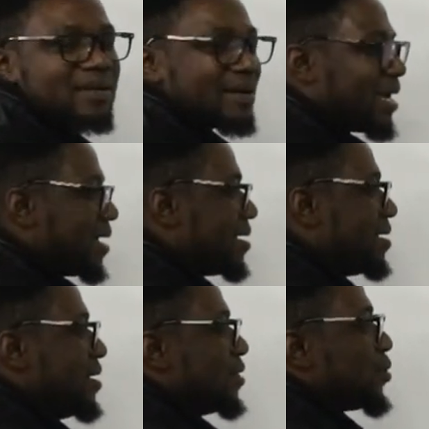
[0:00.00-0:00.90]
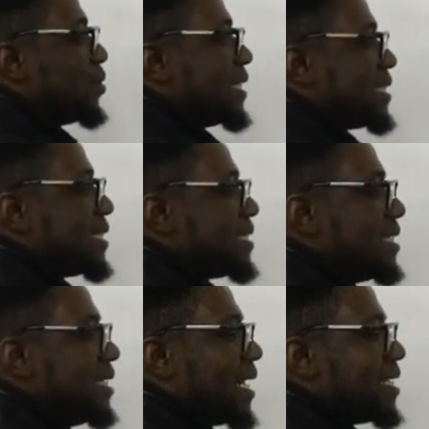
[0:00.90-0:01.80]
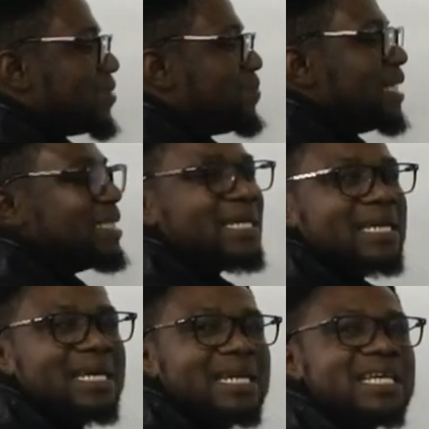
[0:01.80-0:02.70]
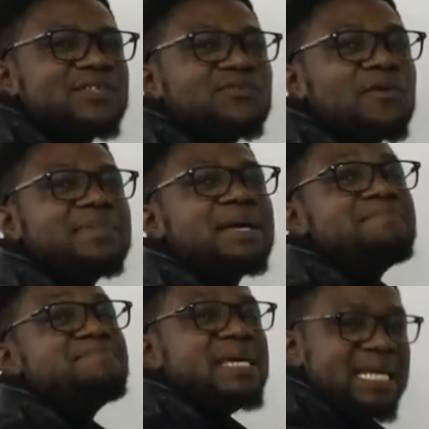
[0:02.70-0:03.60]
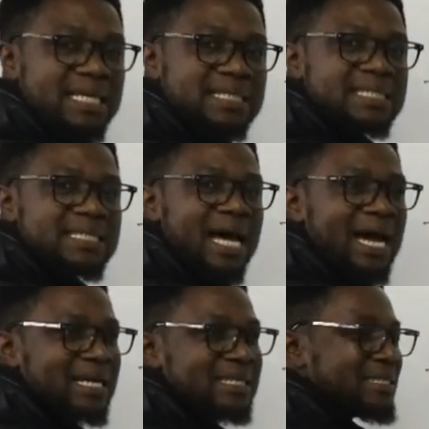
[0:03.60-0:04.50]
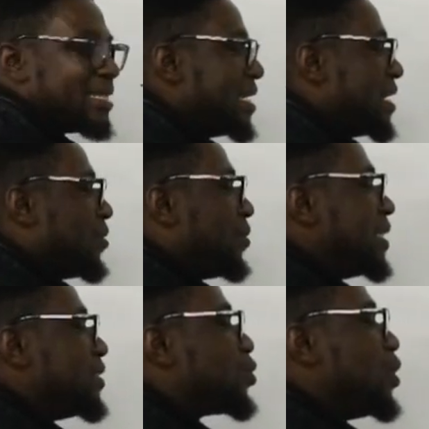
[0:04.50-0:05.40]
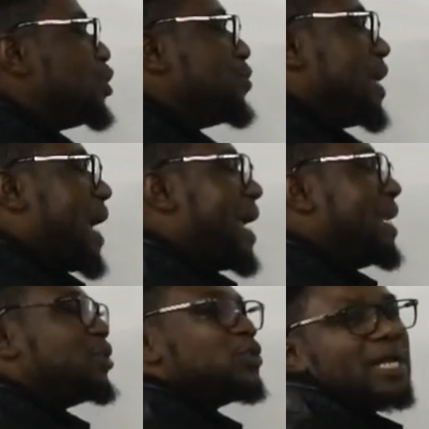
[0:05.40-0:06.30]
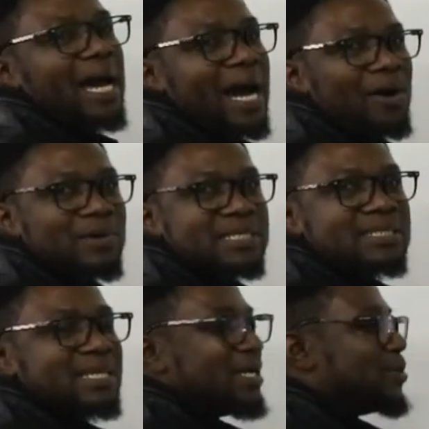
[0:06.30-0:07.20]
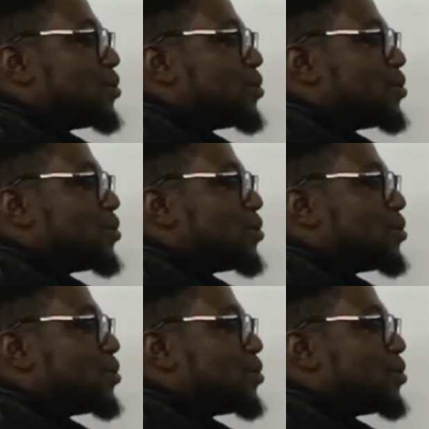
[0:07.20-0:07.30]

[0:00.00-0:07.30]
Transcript: Okay, so the 60 that is being taken is from the minutes side, which is going to be added to the hours side.